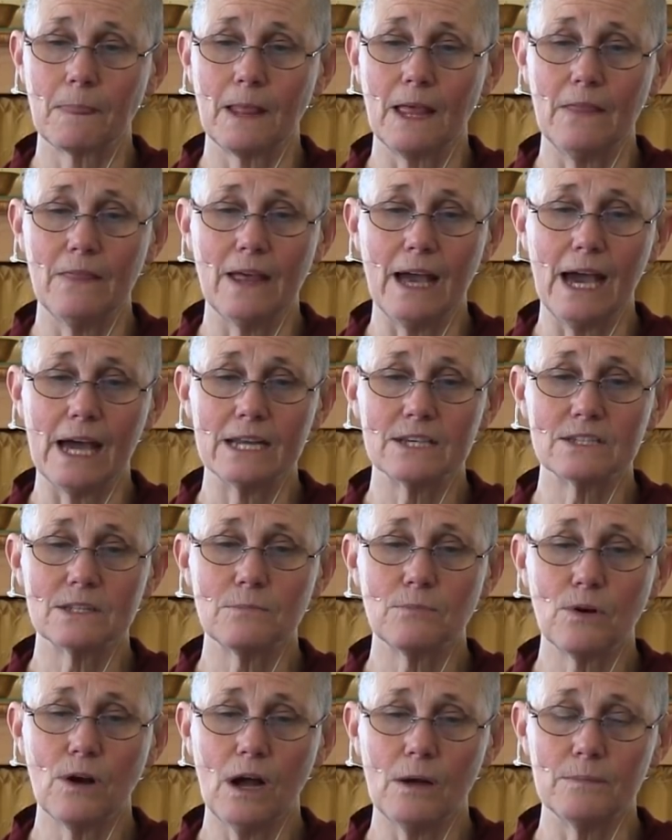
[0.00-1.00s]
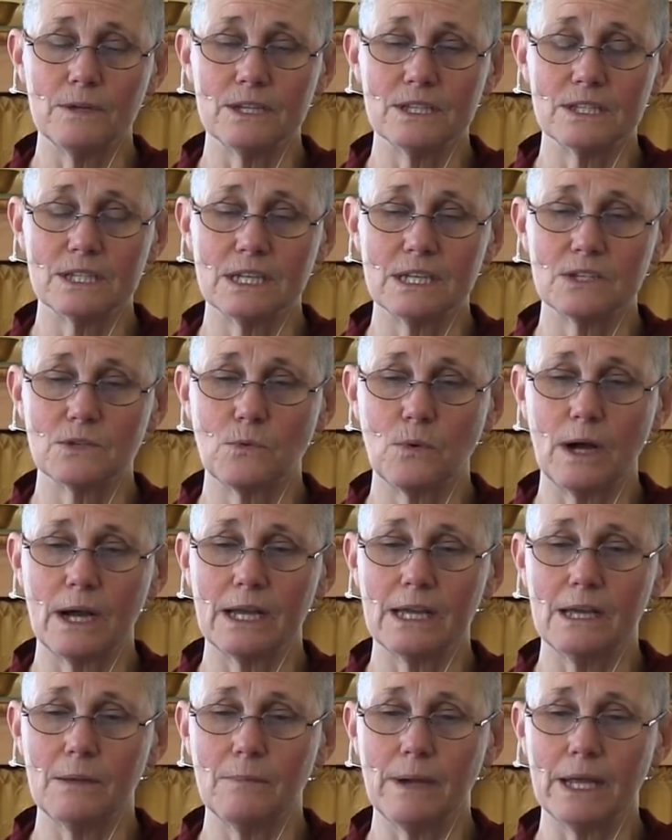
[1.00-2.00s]
And that is the promise and is
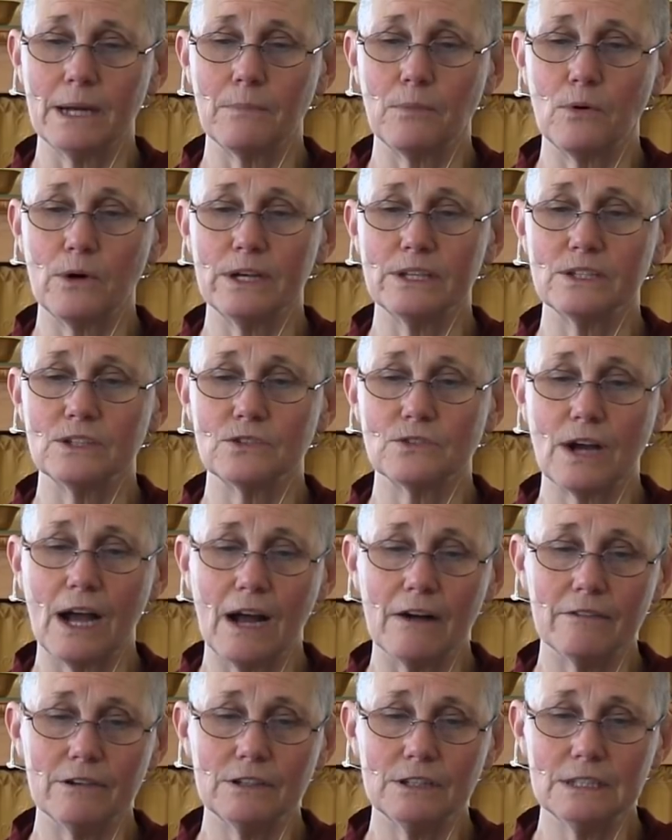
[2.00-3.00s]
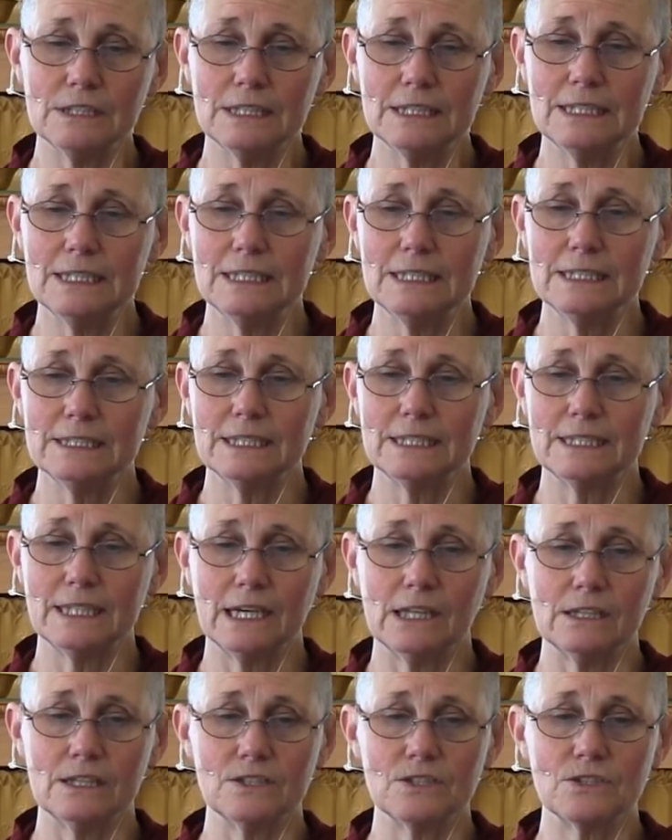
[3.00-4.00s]
why he made a point to travel, to
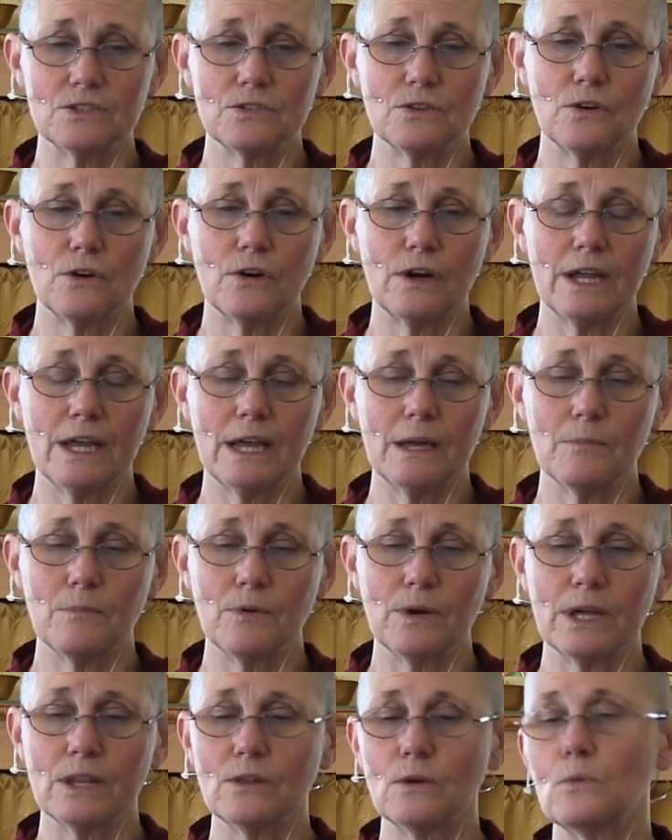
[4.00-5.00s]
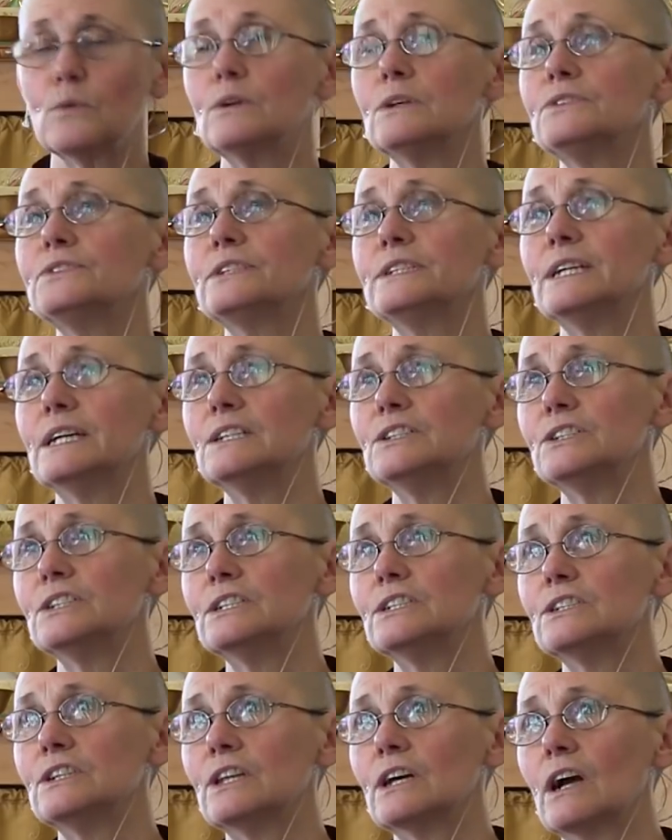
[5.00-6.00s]
tell his story and bring the world's
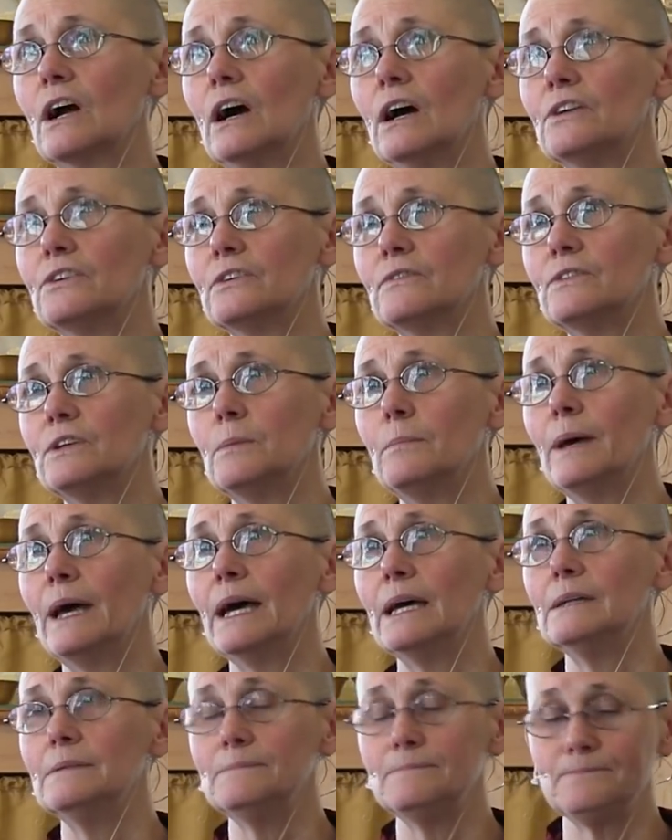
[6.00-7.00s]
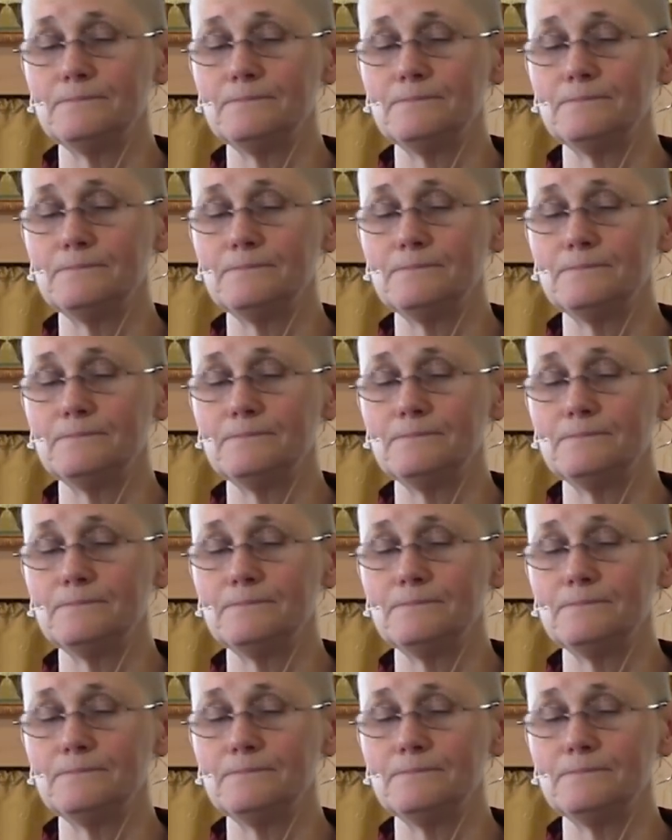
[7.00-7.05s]
attention to the cause of Tibet.